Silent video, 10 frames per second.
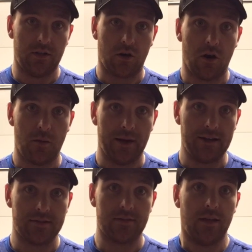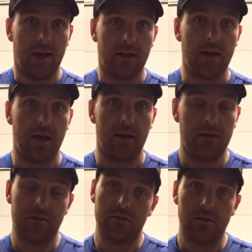in the comments and, uh,
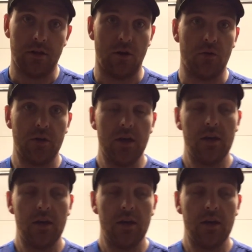you know,